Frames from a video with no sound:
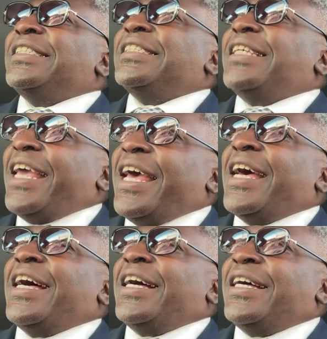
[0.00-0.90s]

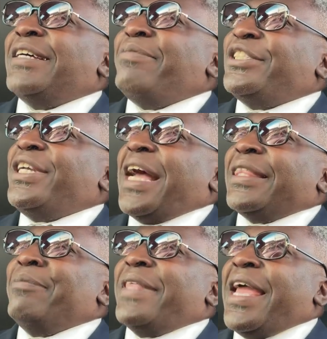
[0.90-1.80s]
yeah, but she got
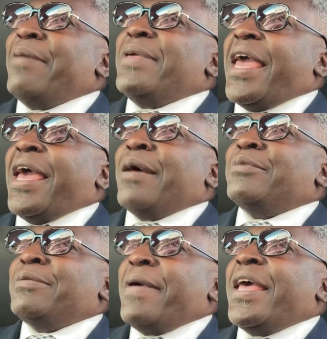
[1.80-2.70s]
them damn
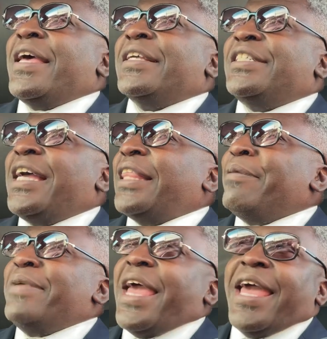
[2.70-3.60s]
yams, man. She got them
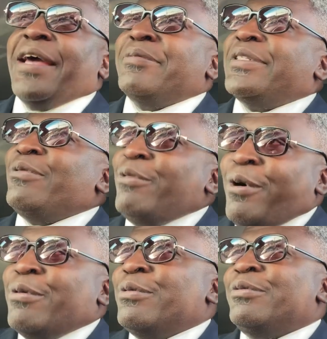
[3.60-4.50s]
yams.
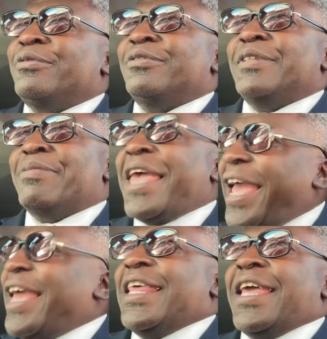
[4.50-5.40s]
Woo! Them
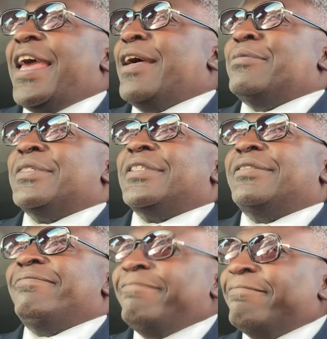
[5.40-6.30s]
candy yams.
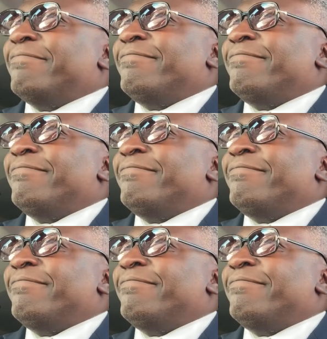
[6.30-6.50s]
Mm.